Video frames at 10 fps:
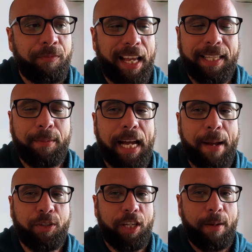And
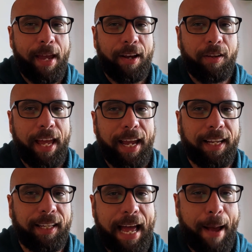sometimes Gmail, they
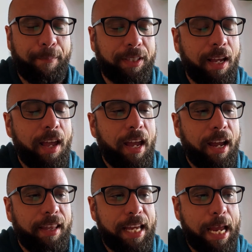collapse
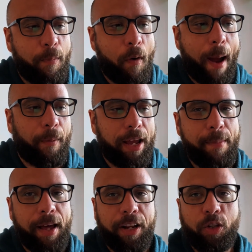the proper
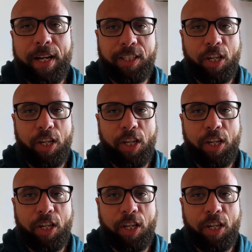email address.